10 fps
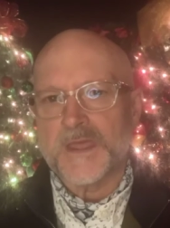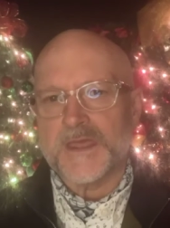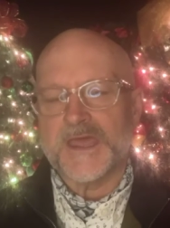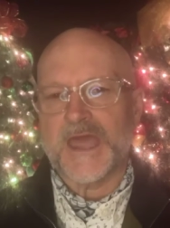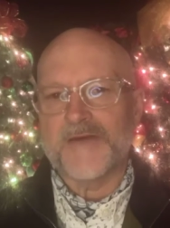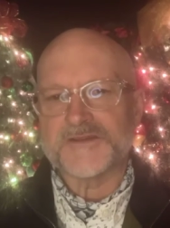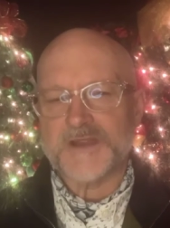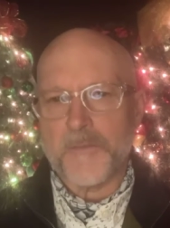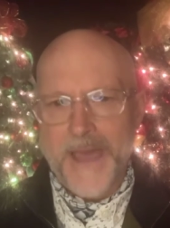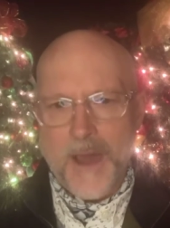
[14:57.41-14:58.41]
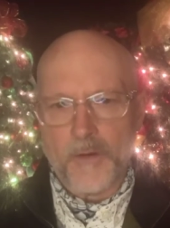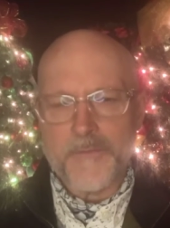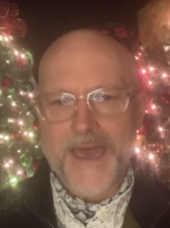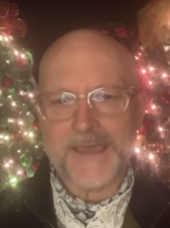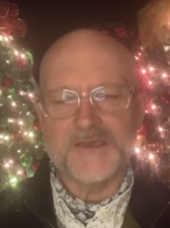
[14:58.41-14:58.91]
He gave us our power
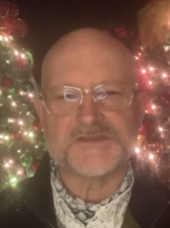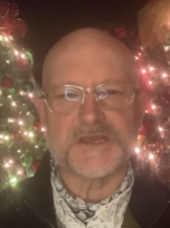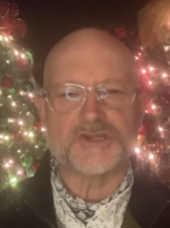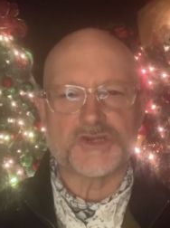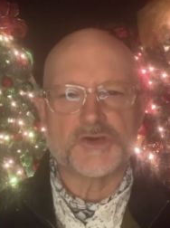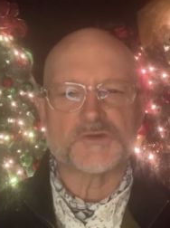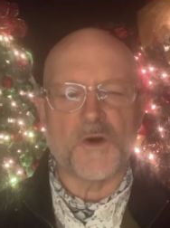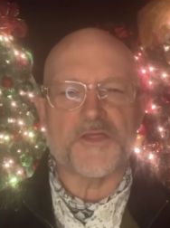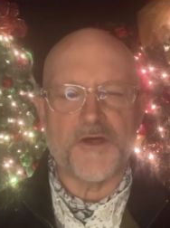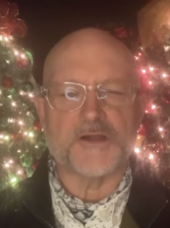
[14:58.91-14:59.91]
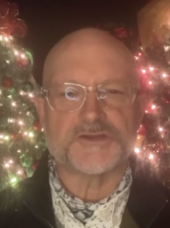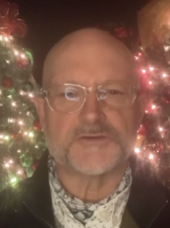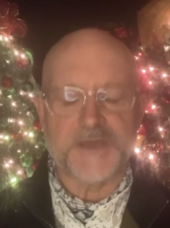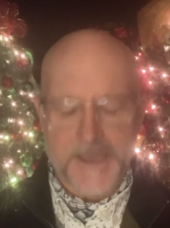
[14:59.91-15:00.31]
back. He said, Choose what thoughts you take.